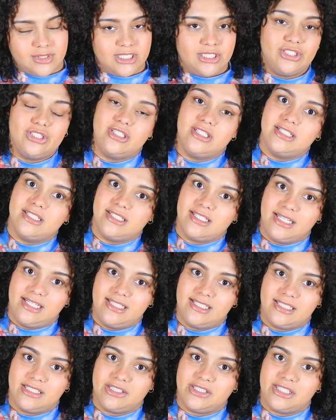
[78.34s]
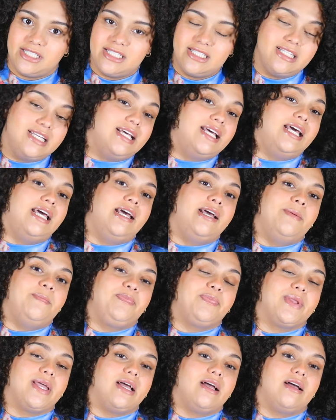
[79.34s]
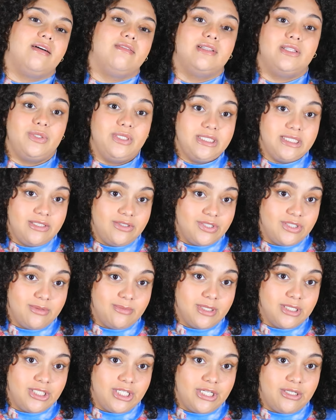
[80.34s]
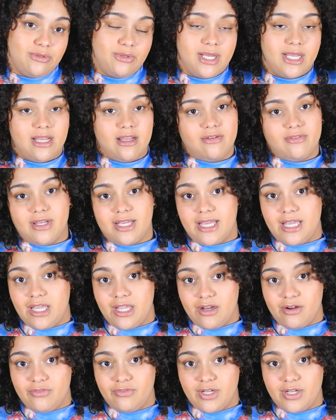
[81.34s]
Ninja Does Tea series I have three series on my channel. I have a hair